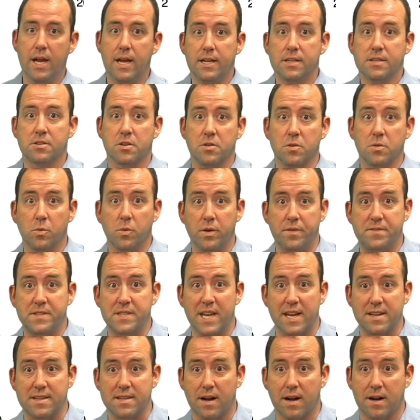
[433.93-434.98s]
So we've
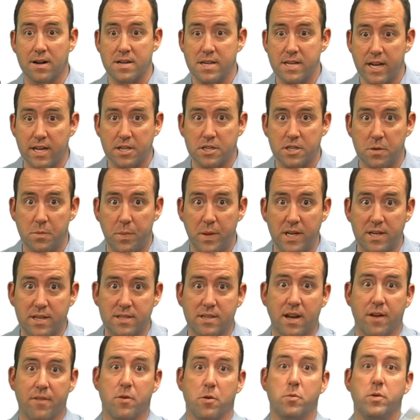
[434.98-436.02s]
sent our DHCP
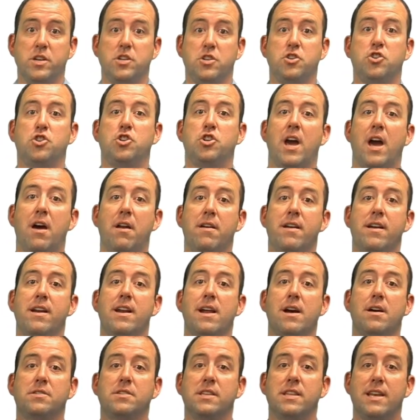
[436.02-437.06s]
Discover. We shouted it
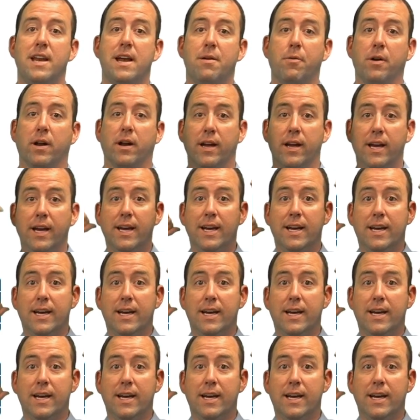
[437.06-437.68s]
out to the network.